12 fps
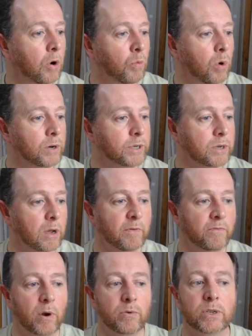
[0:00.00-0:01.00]
On what
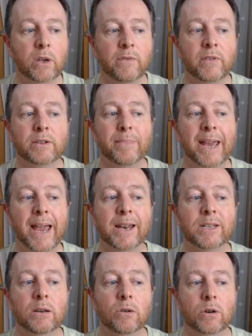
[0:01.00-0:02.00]
type of road surface may
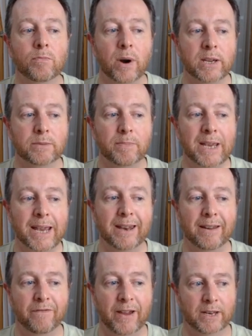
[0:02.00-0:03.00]
anti-lock brakes be
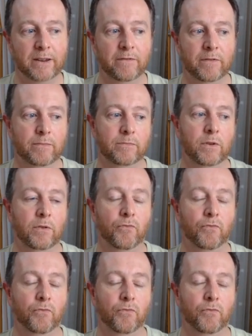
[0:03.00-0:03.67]
ineffective?